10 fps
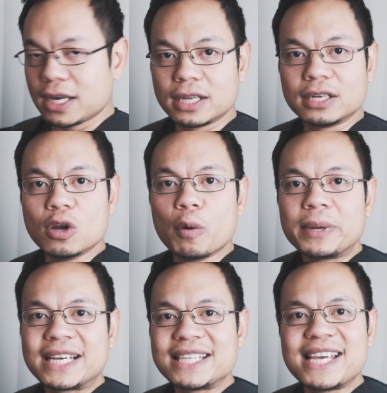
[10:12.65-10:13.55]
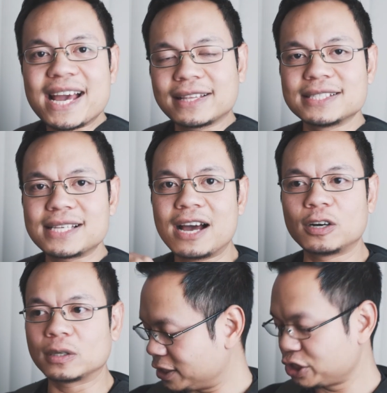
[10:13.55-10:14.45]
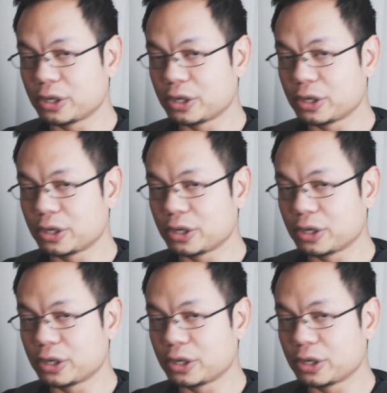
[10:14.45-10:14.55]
nobody can yank this out. It's